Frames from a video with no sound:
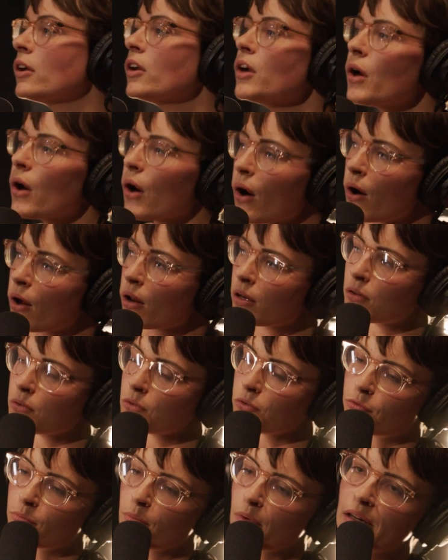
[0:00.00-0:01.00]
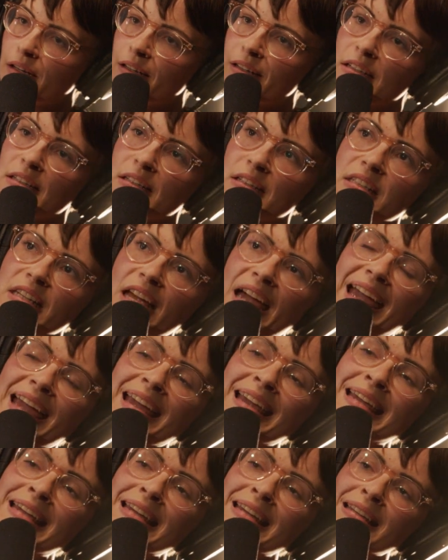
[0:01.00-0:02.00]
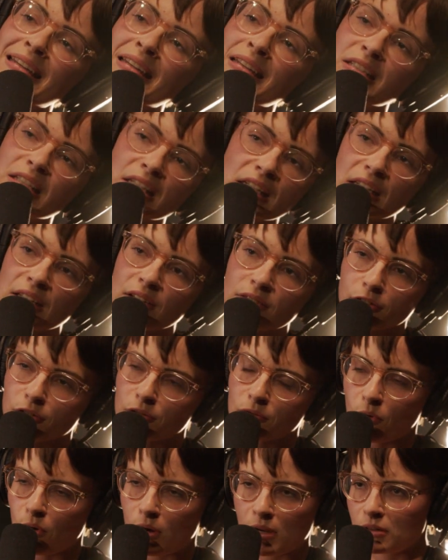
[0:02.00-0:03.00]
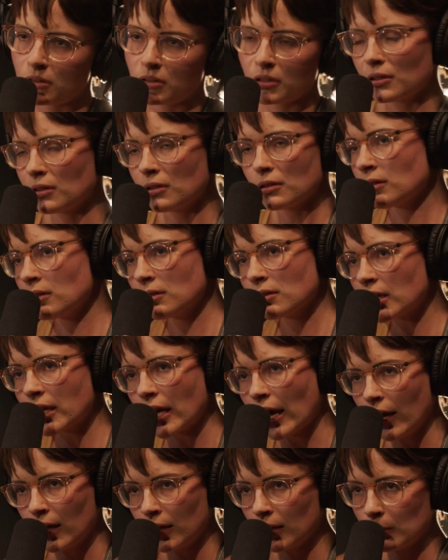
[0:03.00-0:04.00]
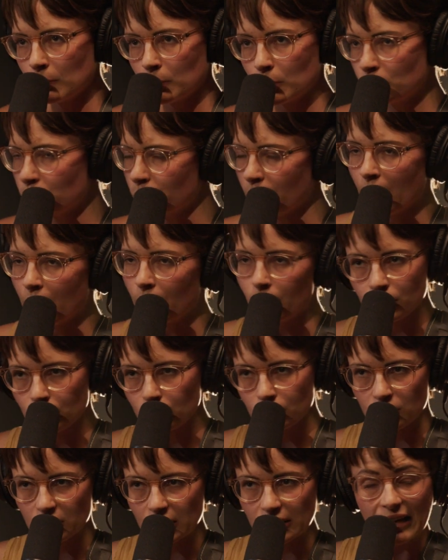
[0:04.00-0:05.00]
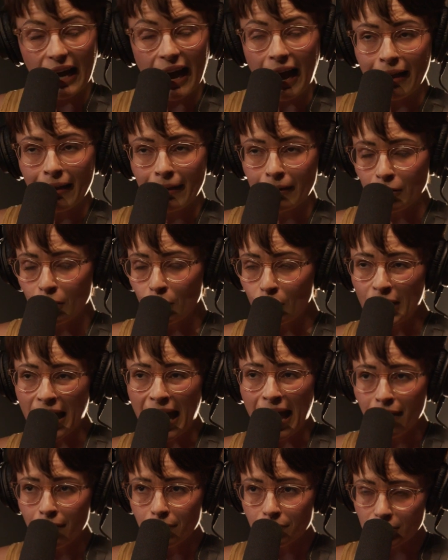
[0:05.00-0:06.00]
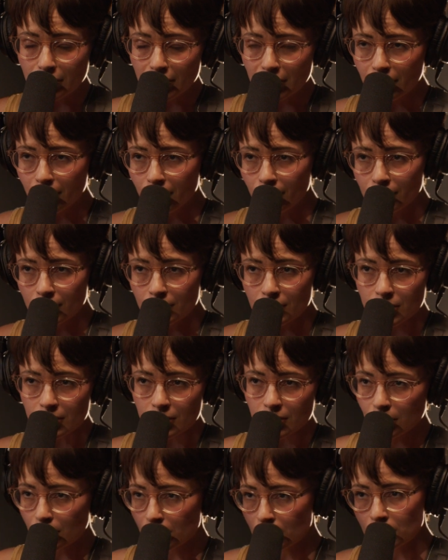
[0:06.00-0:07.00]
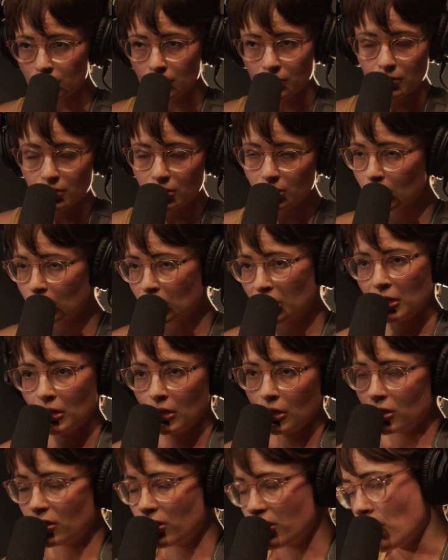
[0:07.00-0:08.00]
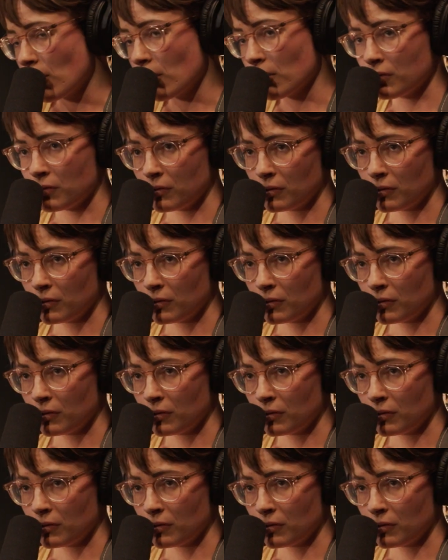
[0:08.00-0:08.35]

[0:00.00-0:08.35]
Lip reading: all of my days, even when you came around, and I don't have the answers. No,